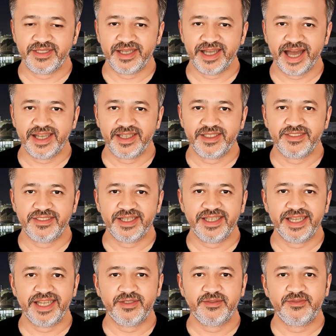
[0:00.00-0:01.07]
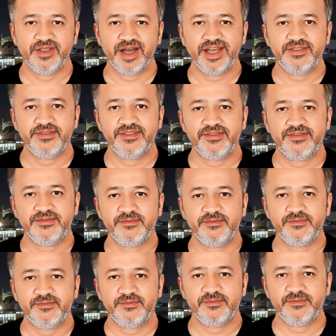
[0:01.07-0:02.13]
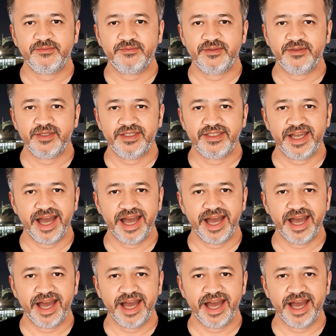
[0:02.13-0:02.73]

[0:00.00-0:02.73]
Catalytic effect. The